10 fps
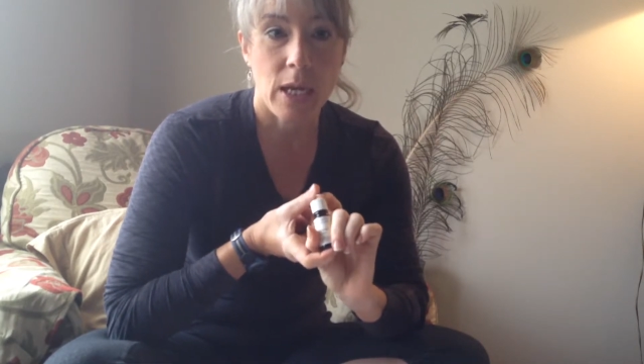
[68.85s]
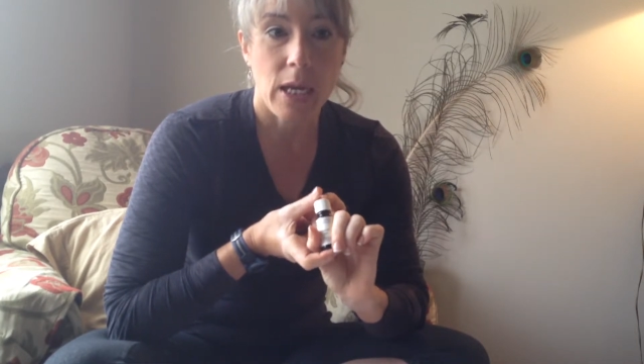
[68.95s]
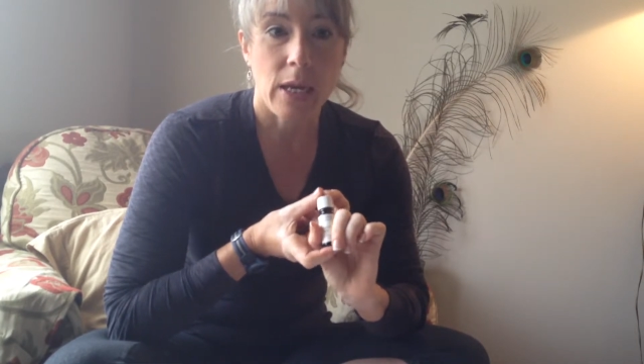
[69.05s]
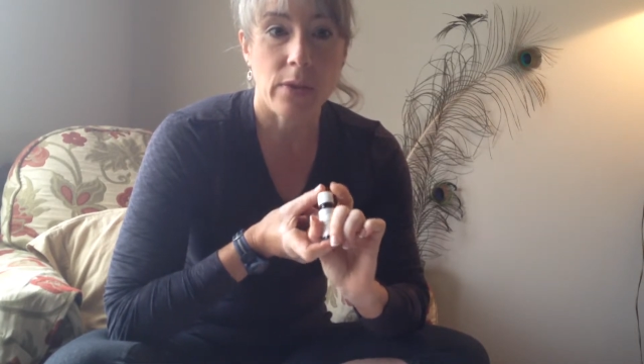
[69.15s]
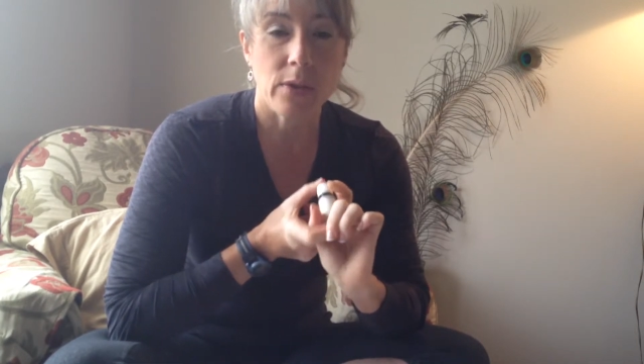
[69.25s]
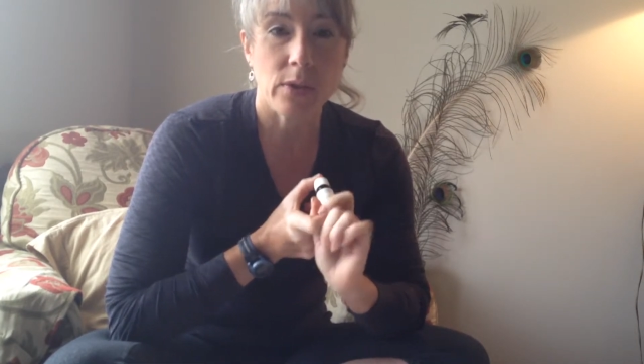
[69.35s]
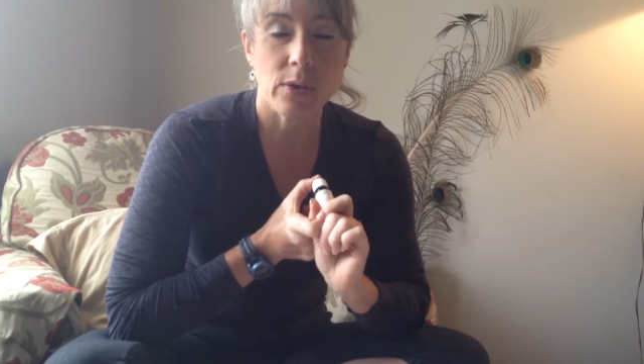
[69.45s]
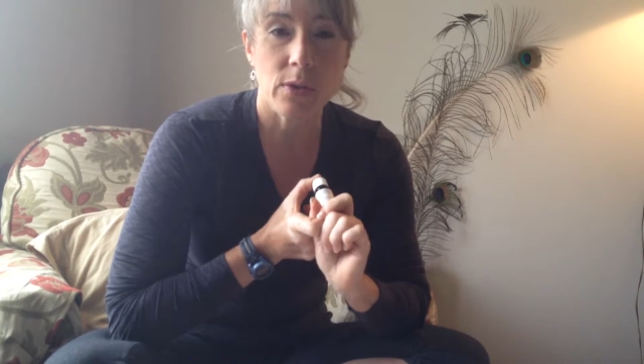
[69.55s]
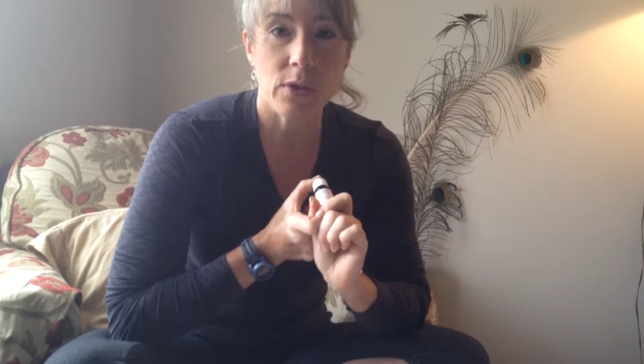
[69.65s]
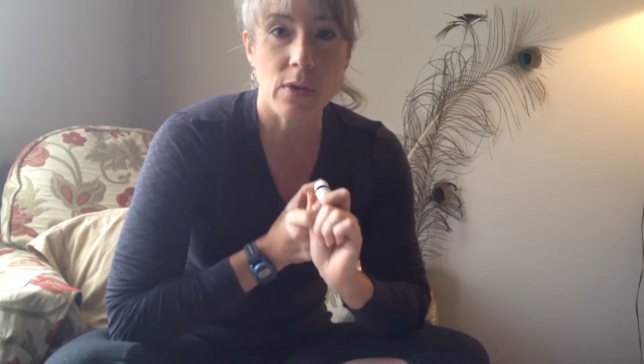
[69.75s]
And the
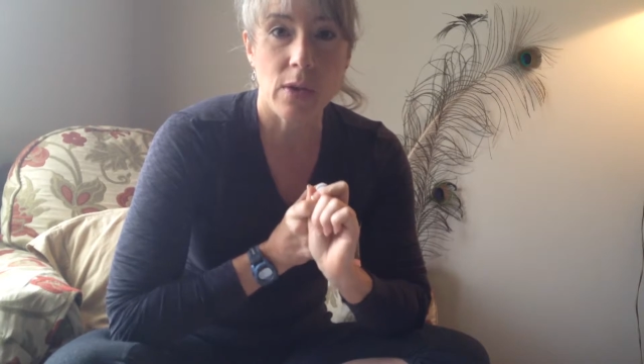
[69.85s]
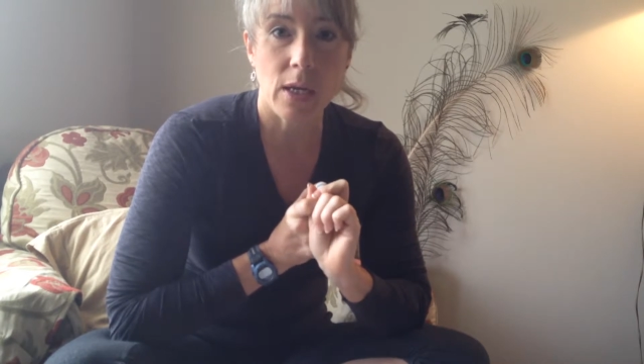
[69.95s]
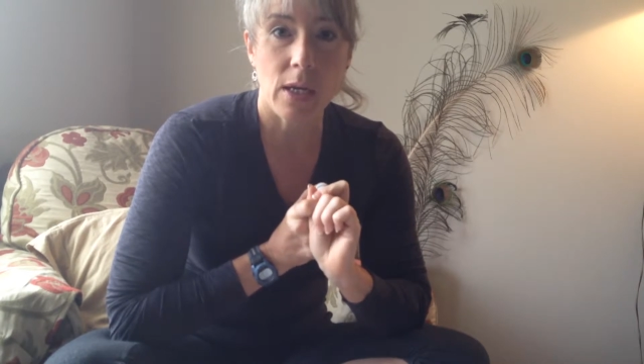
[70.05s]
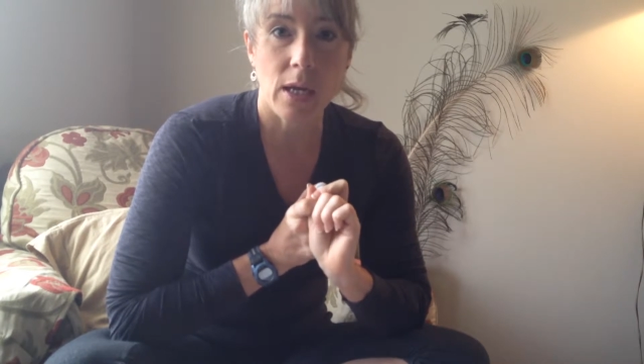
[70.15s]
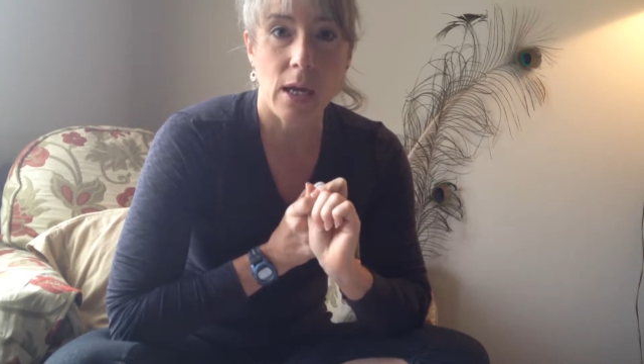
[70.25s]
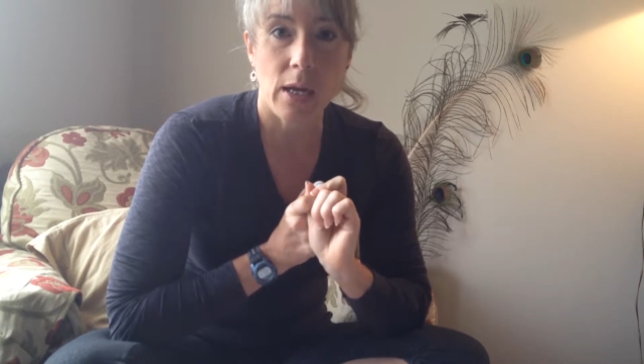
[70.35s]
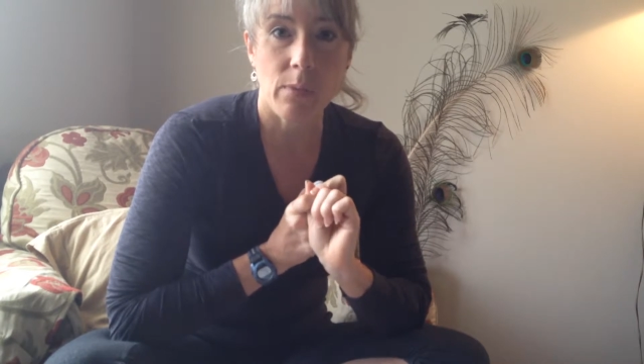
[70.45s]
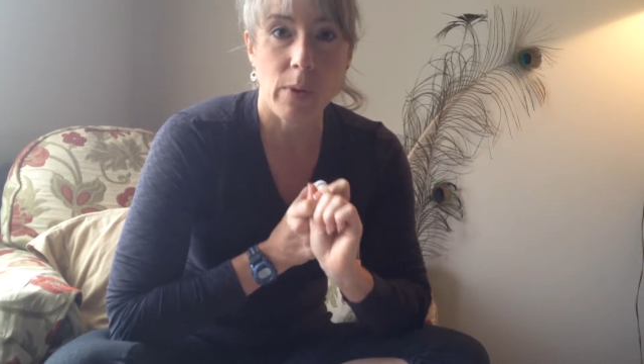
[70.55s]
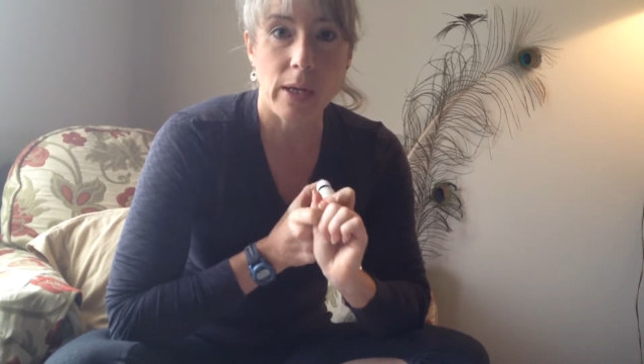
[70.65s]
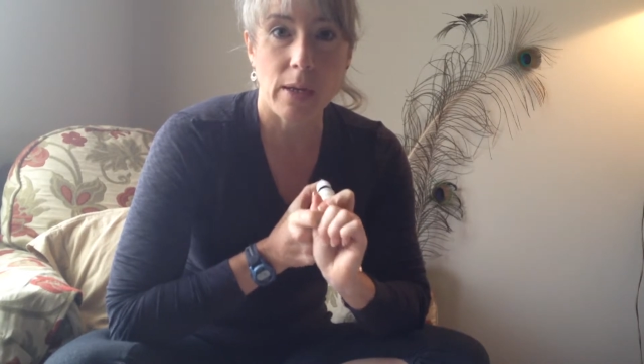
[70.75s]
dilution that I
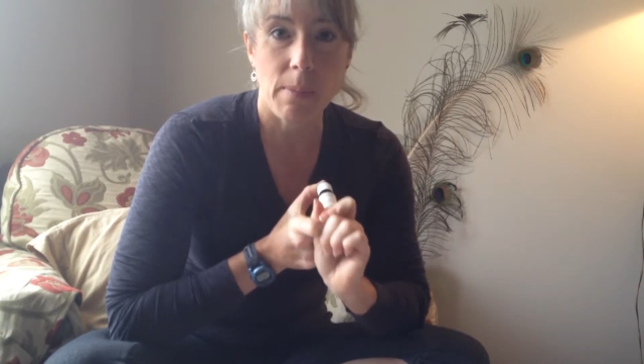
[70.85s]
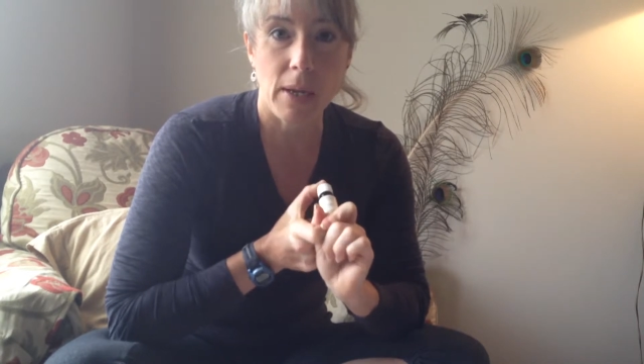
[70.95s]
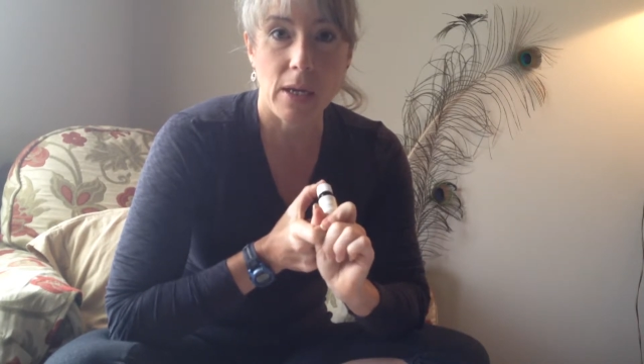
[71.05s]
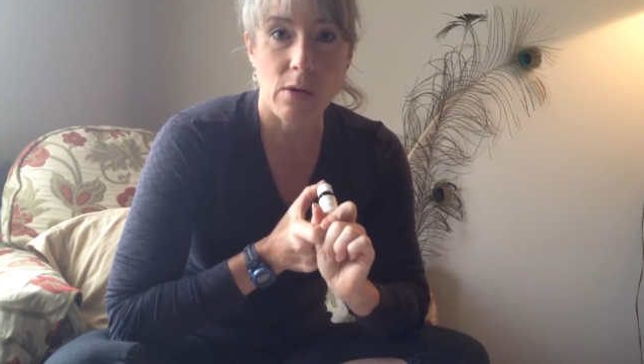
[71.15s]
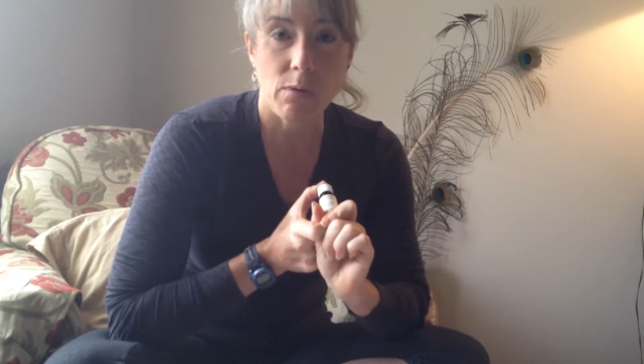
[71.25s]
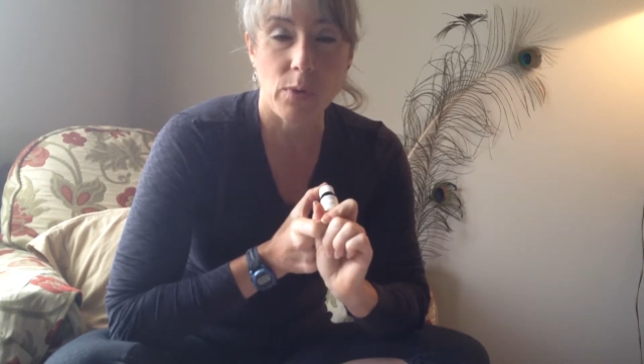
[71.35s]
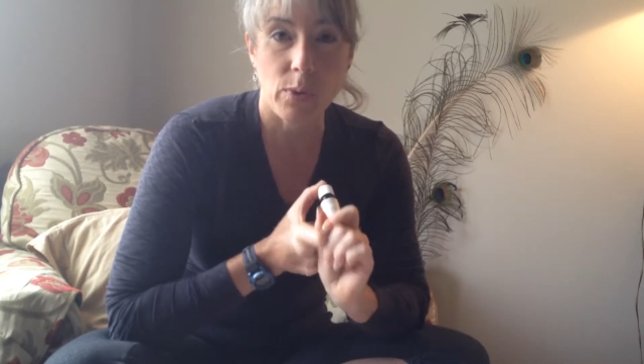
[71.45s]
recommend for